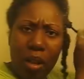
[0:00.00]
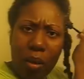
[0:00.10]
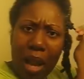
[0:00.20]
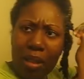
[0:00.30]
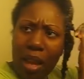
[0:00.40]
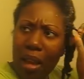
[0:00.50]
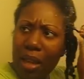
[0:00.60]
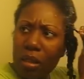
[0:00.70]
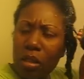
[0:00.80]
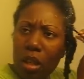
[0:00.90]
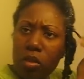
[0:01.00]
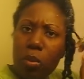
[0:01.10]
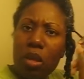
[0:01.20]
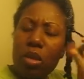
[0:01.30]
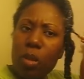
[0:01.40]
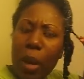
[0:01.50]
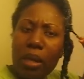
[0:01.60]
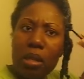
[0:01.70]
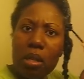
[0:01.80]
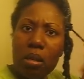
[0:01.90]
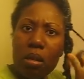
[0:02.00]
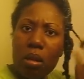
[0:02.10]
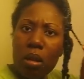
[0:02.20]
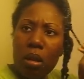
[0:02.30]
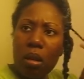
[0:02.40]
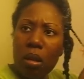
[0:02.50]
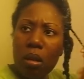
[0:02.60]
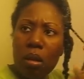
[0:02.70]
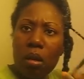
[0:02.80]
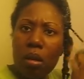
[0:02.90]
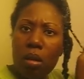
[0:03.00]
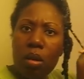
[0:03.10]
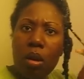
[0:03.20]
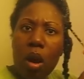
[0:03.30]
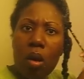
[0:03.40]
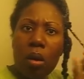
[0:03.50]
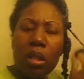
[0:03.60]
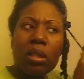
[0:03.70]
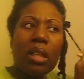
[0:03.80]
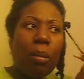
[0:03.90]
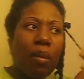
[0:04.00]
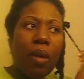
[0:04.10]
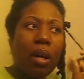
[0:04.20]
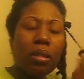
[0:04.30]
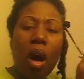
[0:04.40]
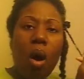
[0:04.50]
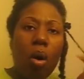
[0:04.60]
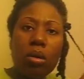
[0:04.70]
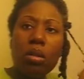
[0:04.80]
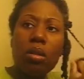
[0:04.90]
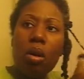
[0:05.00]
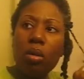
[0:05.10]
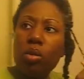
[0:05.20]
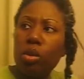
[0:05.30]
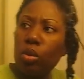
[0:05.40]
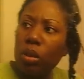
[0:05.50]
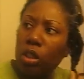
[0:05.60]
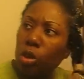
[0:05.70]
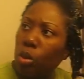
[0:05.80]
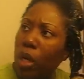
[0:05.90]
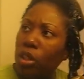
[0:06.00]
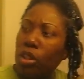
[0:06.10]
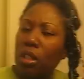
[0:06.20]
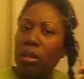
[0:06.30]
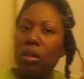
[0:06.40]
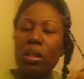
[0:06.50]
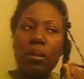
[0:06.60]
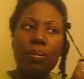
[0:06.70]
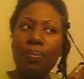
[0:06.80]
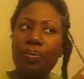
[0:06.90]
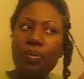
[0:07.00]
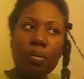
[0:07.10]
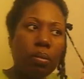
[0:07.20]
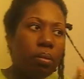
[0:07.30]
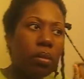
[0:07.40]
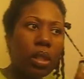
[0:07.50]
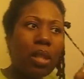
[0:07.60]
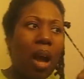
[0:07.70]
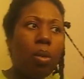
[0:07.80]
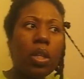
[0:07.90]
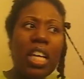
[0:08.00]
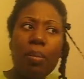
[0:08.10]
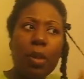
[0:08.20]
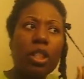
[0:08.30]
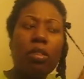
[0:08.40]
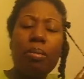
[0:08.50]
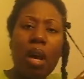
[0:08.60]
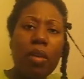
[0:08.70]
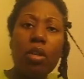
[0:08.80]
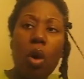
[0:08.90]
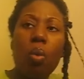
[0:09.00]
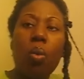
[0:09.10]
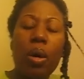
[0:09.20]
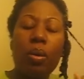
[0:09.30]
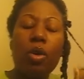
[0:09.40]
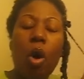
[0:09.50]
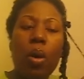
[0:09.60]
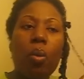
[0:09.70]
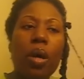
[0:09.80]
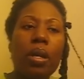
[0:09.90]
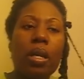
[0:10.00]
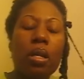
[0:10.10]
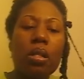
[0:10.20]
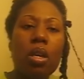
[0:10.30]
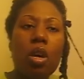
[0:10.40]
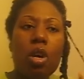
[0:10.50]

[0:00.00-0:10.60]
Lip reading: don't I think I deserve to be respected? You know, some of us are holding on to situations that will keep us from never knowing what it is